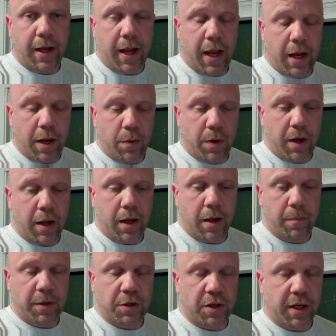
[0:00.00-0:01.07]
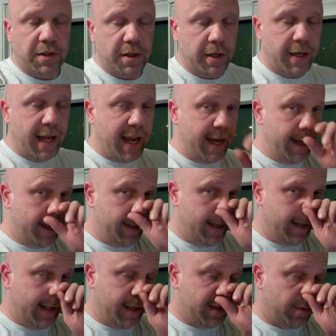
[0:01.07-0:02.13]
Anyway, I bid you guys a good night.
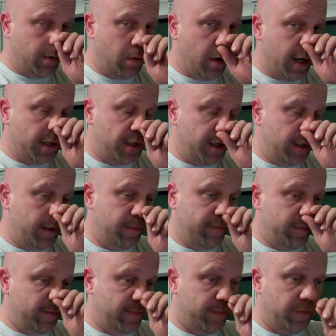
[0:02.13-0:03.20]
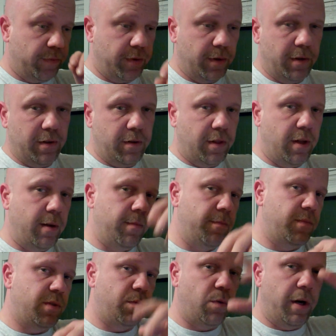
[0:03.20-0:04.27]
Thanks for watching.
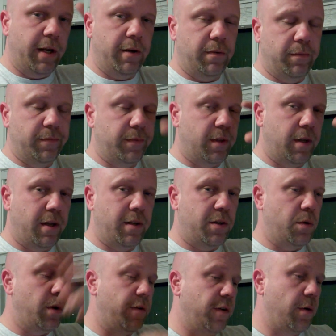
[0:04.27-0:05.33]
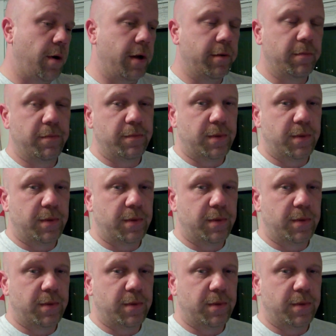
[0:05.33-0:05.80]
Thumbs, rate, do whatever you want.